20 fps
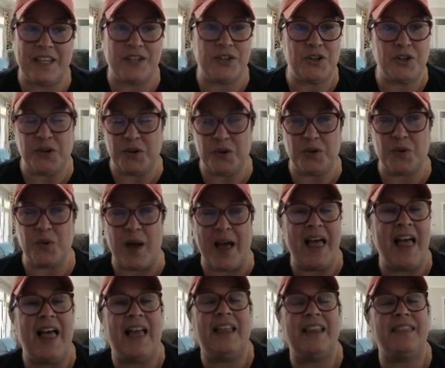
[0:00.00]
new
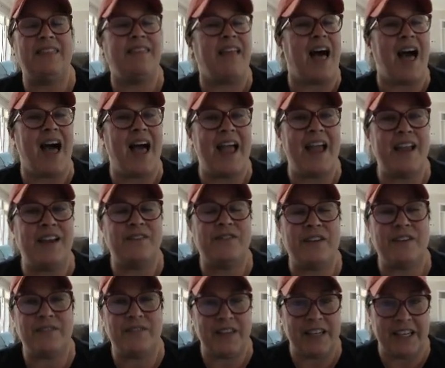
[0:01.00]
live
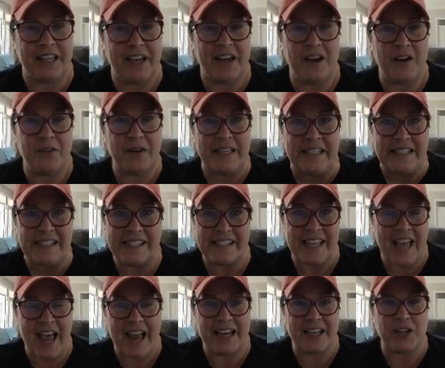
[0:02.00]
video
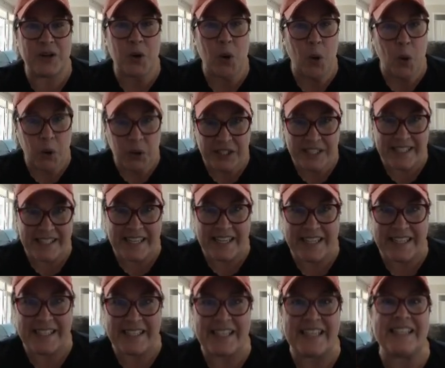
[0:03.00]
inside
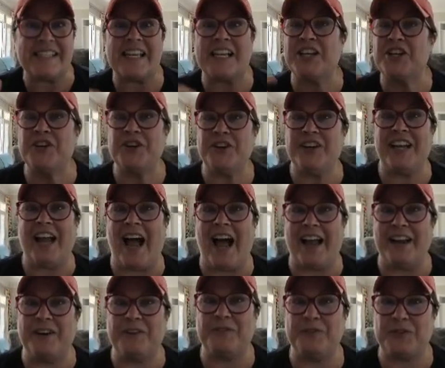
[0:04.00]
courses is a good
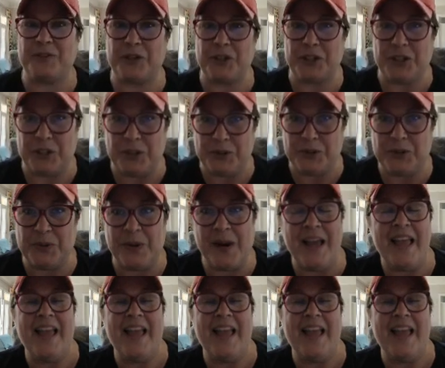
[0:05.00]
hire for you.